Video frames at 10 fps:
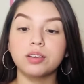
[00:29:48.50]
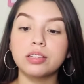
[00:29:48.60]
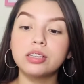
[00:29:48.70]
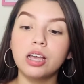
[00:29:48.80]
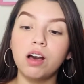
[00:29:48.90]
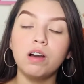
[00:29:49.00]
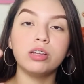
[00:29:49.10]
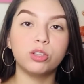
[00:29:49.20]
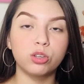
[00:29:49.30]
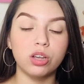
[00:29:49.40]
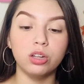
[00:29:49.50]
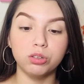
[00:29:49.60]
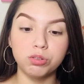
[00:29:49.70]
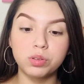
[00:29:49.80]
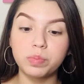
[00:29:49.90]
can tell, it's a
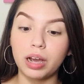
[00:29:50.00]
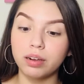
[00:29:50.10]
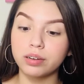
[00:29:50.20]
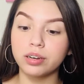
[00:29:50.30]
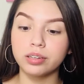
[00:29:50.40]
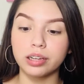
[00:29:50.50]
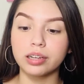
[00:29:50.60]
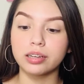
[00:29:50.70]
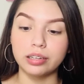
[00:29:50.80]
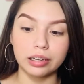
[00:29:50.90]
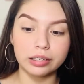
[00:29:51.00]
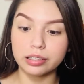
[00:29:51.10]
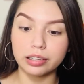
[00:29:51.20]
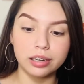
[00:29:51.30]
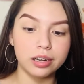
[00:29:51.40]
loose powder. Like I
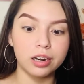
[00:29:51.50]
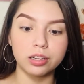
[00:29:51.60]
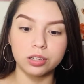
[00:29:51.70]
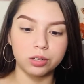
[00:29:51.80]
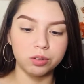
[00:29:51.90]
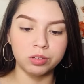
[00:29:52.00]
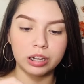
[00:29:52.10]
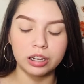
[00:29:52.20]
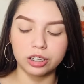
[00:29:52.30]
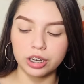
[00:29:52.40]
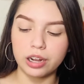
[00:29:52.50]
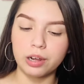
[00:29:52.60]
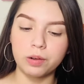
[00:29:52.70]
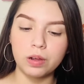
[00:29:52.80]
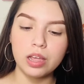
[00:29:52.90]
said, it is a loose
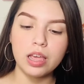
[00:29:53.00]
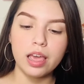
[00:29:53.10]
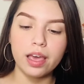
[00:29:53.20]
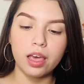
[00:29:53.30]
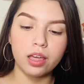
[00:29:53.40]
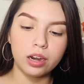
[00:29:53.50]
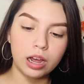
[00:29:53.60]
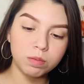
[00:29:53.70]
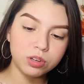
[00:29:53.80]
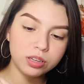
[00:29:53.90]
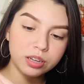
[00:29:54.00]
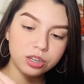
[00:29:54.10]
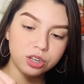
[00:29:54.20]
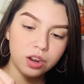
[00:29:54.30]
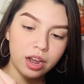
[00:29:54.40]
eyeshadow. And I'm just gonna
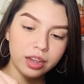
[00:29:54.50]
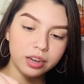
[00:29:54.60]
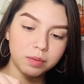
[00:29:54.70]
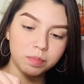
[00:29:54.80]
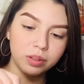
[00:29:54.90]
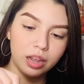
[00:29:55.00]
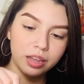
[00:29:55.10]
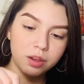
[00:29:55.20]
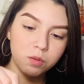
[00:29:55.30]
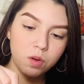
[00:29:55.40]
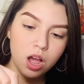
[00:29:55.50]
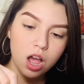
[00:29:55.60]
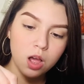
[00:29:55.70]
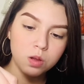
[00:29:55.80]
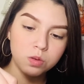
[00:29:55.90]
try and apply it.
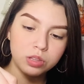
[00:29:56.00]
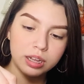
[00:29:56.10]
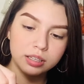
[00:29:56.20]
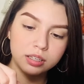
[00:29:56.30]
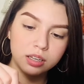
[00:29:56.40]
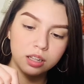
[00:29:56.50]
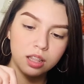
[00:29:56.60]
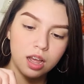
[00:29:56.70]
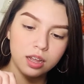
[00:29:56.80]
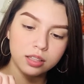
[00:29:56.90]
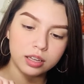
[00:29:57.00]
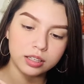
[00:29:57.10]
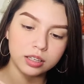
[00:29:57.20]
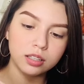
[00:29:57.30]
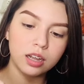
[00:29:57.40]
Whoa, that's a lot.
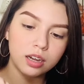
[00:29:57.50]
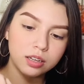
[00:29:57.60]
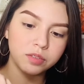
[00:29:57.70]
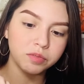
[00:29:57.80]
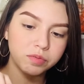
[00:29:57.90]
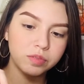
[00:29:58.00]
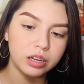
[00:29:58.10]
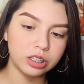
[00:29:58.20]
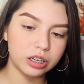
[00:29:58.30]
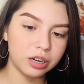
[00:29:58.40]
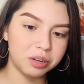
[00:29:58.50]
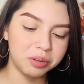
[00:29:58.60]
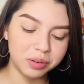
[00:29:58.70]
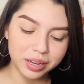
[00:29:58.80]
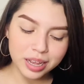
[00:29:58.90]
That's a lot of
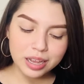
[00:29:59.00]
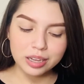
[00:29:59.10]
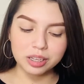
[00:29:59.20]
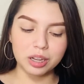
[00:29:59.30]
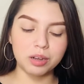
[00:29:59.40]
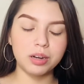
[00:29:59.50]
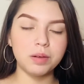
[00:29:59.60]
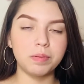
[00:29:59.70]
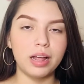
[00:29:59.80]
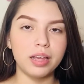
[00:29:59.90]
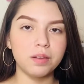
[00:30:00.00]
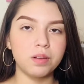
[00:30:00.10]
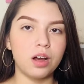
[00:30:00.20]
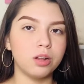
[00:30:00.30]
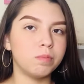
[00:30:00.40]
eyeshadow. So I'm gonna apply
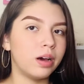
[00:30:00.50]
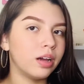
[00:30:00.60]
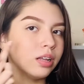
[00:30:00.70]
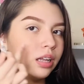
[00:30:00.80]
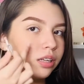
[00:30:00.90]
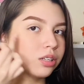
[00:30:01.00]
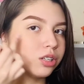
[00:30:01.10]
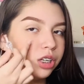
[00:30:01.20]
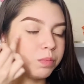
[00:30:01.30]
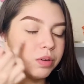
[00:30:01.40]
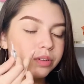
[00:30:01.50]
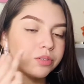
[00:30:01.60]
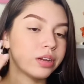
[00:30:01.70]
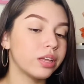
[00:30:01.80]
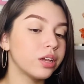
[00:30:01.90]
it on my like cheekbones
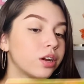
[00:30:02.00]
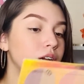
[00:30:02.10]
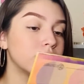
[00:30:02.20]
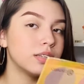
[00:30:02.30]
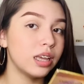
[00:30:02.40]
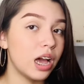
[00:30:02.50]
right here and see